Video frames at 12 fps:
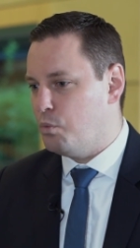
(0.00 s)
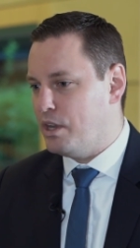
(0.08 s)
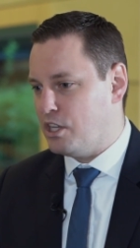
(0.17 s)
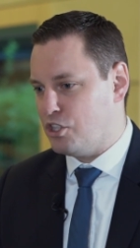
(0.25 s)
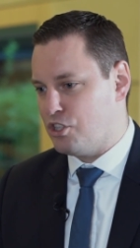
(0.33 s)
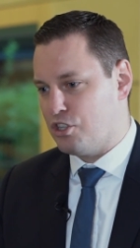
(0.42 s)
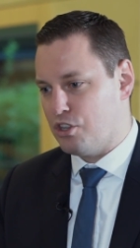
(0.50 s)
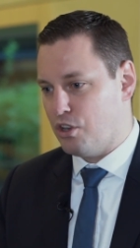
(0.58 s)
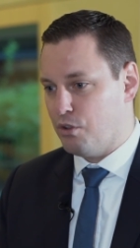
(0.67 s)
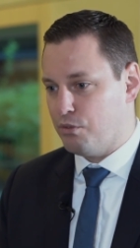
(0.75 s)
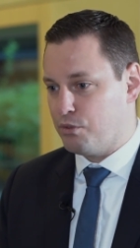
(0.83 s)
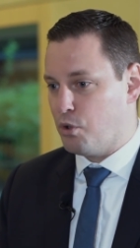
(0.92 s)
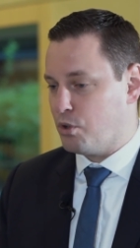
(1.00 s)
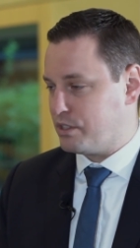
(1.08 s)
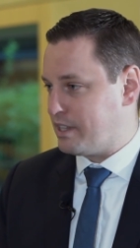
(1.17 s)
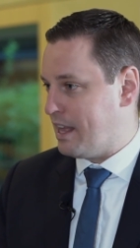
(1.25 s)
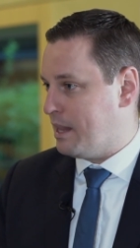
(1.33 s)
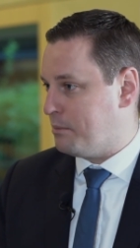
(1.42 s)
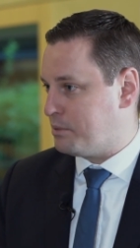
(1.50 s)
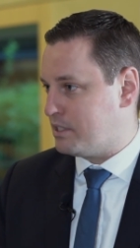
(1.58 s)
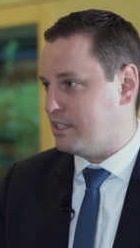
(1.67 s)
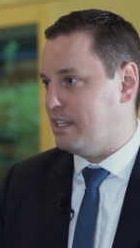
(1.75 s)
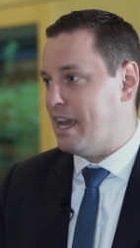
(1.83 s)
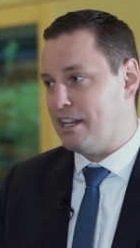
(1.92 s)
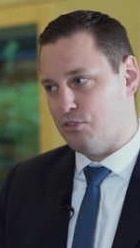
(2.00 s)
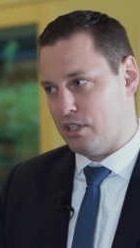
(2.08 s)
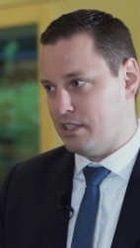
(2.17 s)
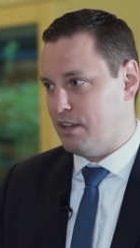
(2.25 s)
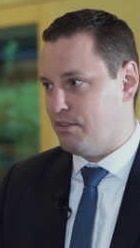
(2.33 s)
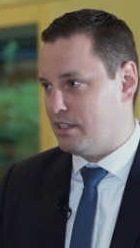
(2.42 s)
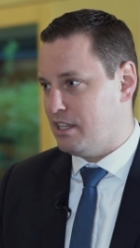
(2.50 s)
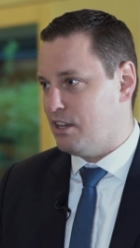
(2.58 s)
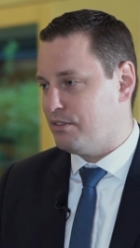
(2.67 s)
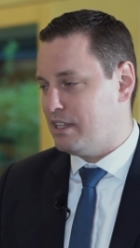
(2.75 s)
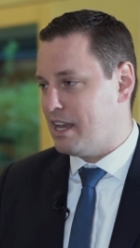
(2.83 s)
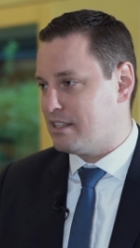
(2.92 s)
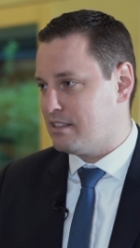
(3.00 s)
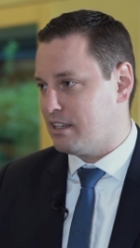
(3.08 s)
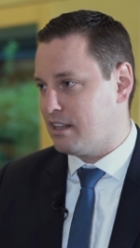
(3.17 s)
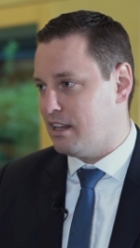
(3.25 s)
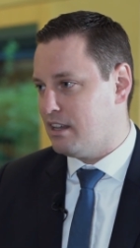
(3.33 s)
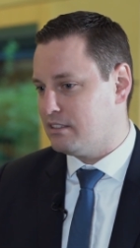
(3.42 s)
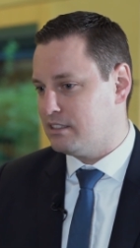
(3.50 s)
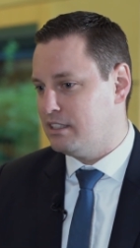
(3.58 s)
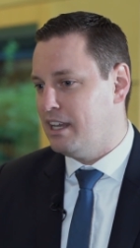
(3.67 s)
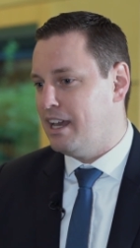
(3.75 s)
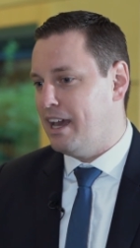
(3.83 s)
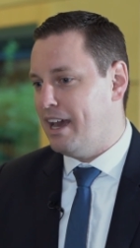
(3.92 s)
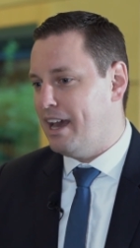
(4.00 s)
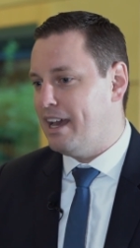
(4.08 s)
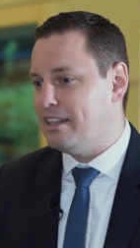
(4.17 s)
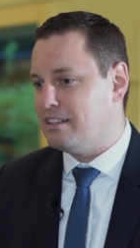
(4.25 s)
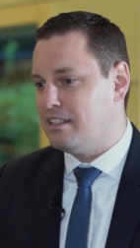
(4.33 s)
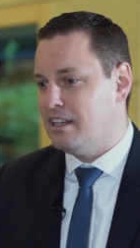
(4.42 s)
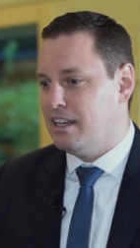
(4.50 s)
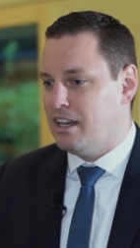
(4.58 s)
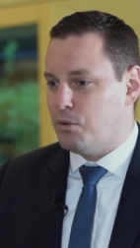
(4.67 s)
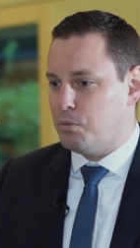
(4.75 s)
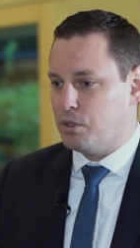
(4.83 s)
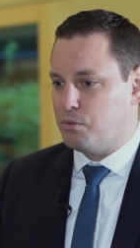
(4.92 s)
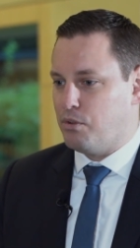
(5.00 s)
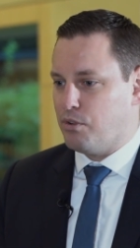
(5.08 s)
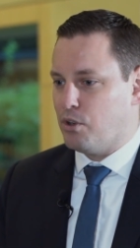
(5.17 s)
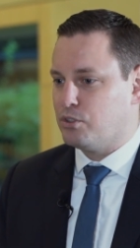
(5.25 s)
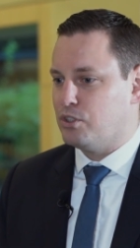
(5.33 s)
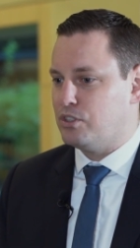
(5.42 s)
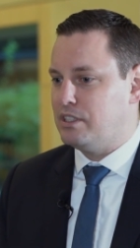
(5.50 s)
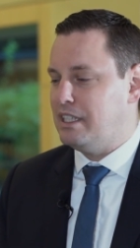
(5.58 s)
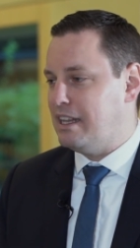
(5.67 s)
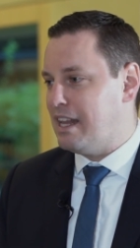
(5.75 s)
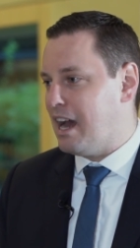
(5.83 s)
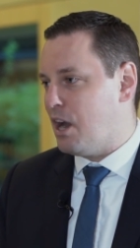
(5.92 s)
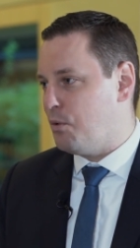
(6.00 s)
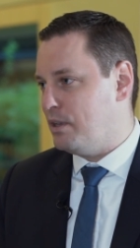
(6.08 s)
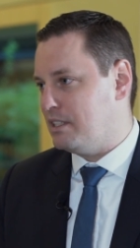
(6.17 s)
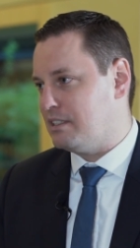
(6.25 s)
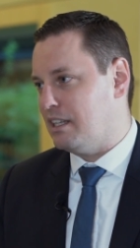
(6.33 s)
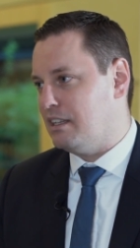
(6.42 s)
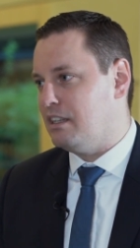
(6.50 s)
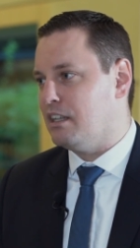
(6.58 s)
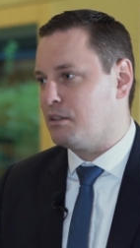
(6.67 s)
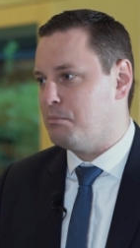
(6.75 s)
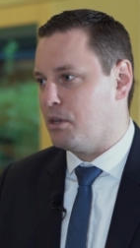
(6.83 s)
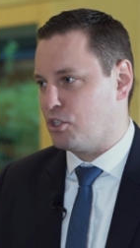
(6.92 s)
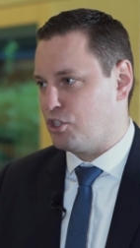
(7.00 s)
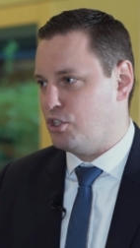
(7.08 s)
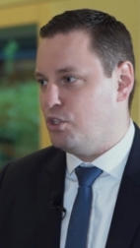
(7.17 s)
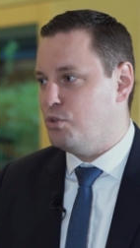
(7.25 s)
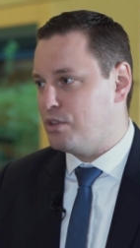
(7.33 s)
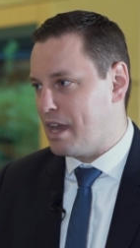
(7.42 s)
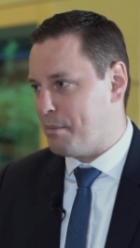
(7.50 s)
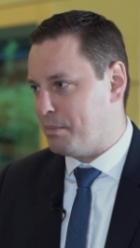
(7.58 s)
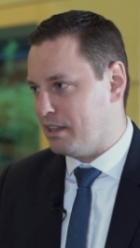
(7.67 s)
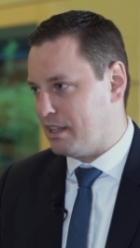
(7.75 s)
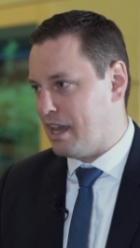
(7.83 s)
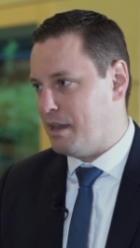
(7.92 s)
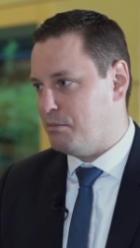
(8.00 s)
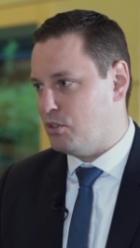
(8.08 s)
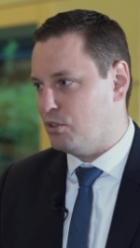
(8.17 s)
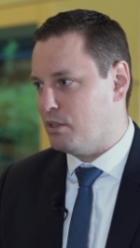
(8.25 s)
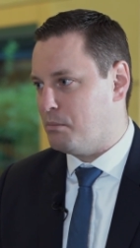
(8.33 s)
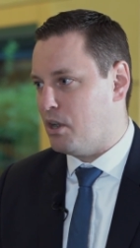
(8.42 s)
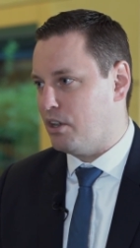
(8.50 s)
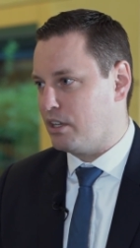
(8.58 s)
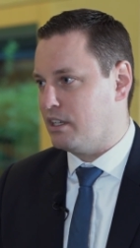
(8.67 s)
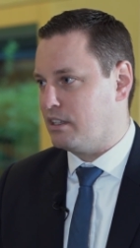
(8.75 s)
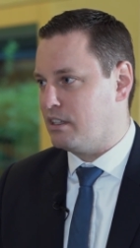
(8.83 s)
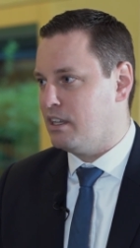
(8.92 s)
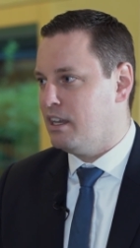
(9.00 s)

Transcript: which of course helps the attractivity of the asset class. And what we've also seen now is that not much new capital came to the market,